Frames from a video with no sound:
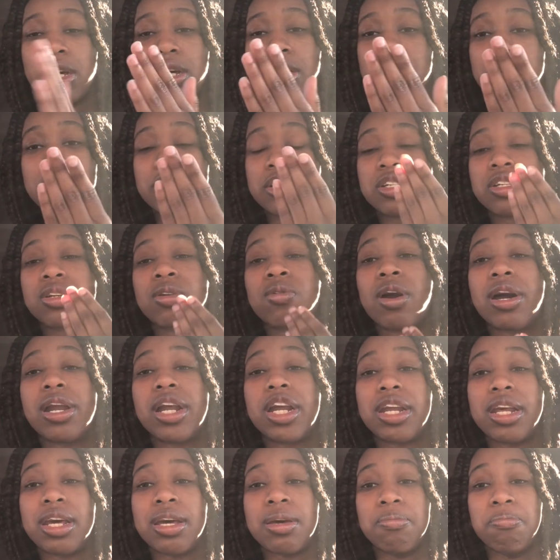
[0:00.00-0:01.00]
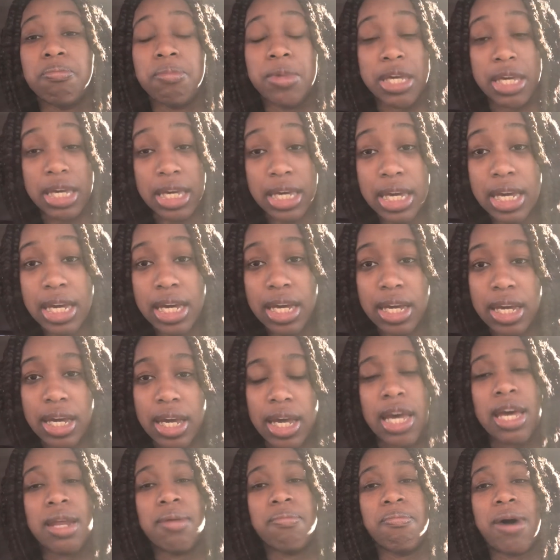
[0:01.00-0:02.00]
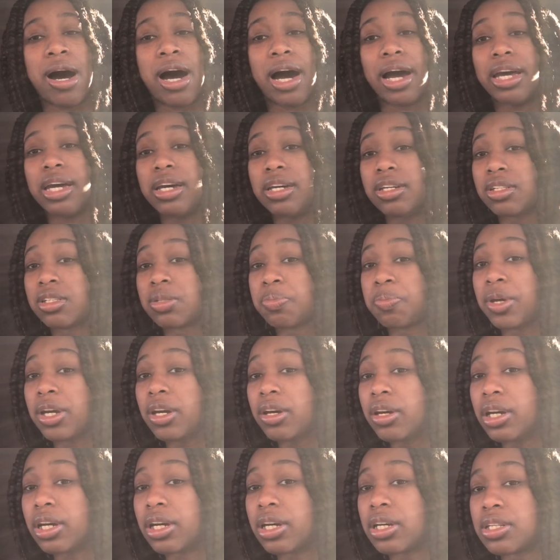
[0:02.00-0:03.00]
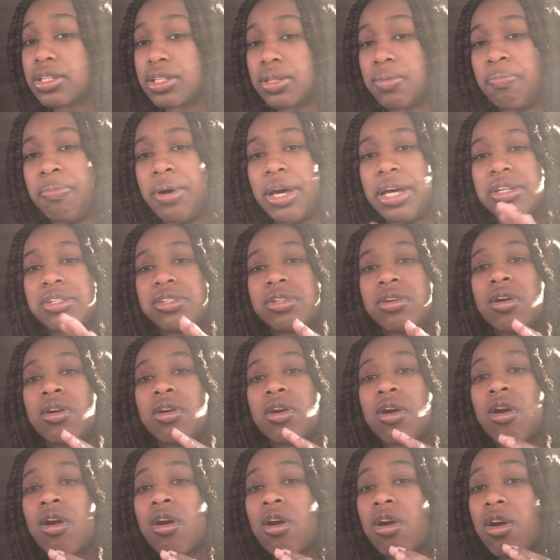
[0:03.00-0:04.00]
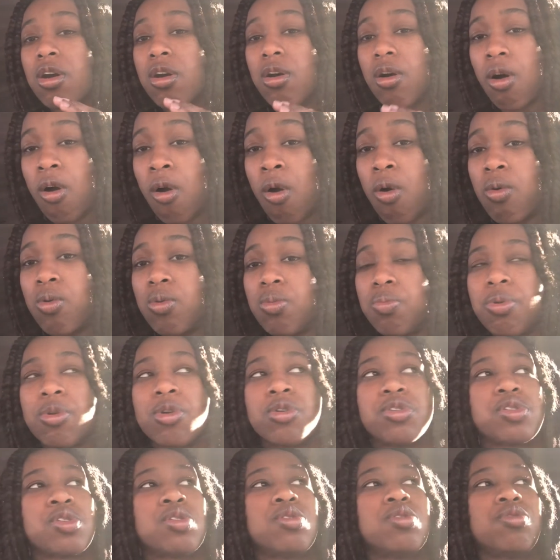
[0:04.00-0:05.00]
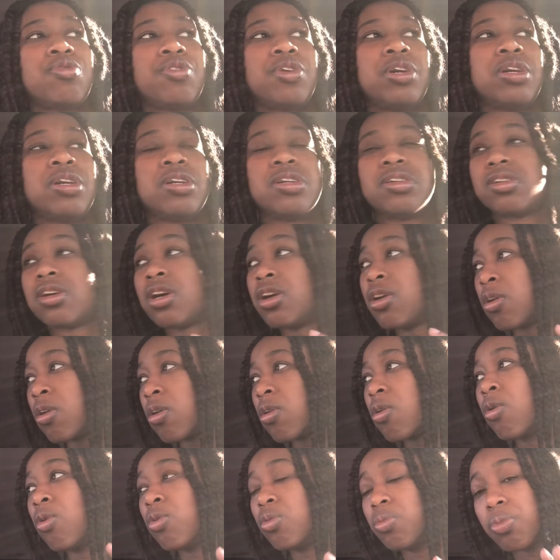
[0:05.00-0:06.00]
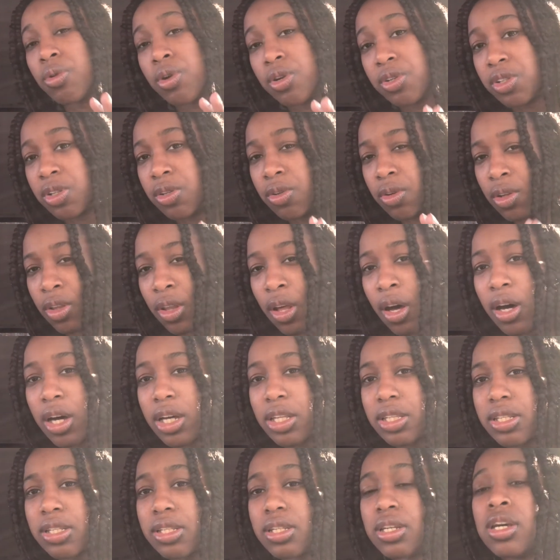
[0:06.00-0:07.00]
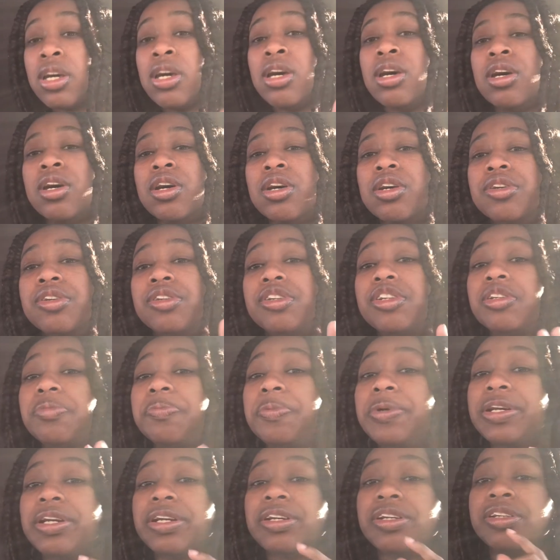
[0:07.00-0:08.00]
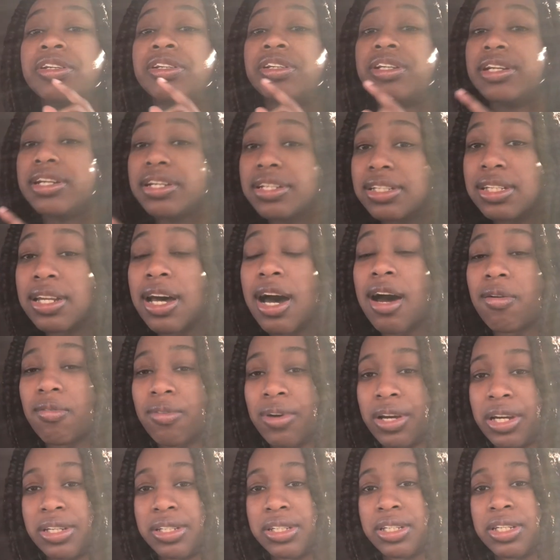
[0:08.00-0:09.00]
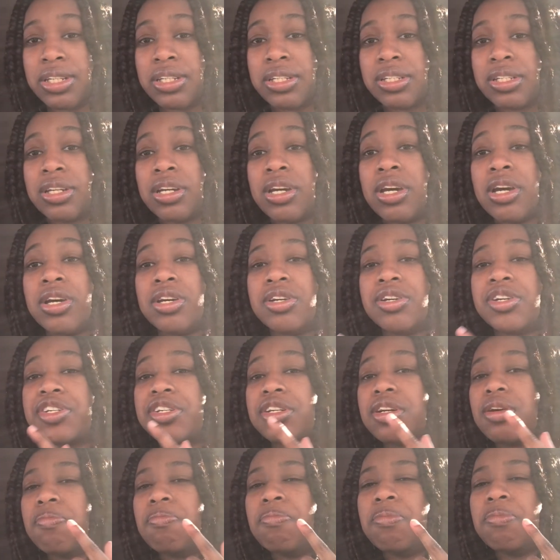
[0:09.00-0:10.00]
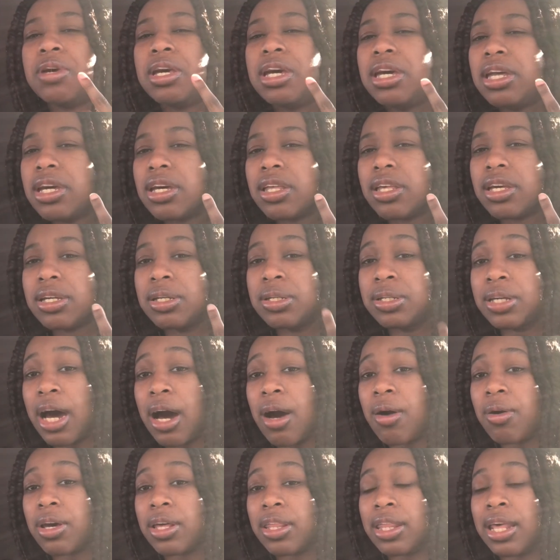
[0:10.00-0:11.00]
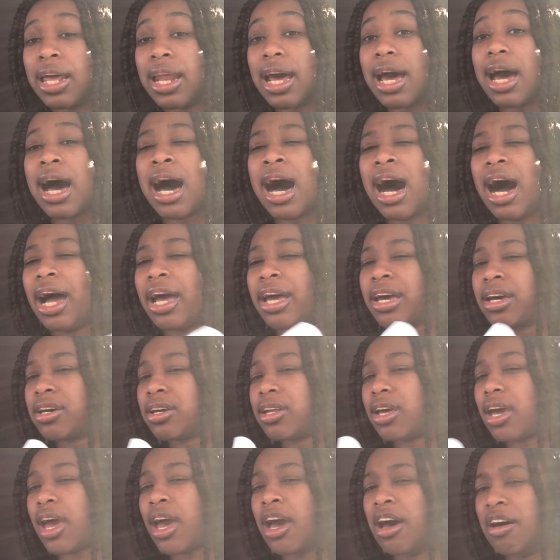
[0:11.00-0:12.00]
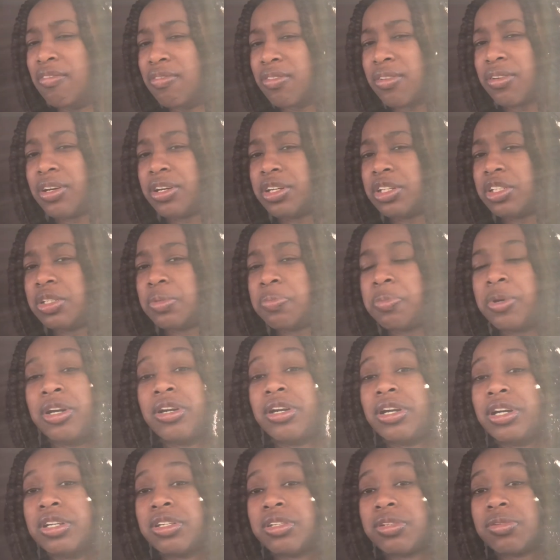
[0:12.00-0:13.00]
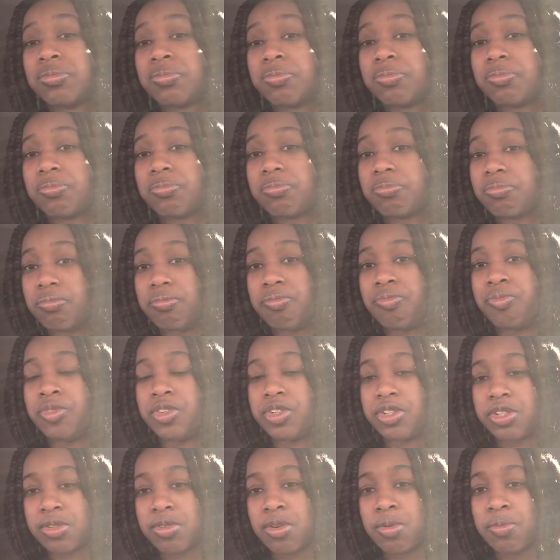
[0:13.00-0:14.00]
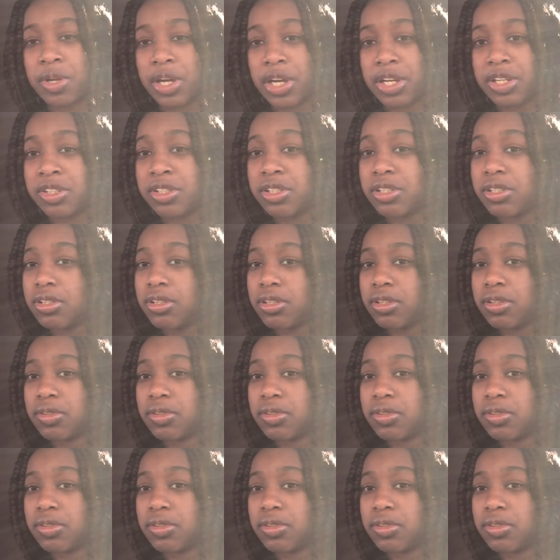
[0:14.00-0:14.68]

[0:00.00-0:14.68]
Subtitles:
discrediting me and my experience based on her own personal feelings and her own personal thoughts. Just because she's not racist, she immediately doubted that I could ever experience discrimination.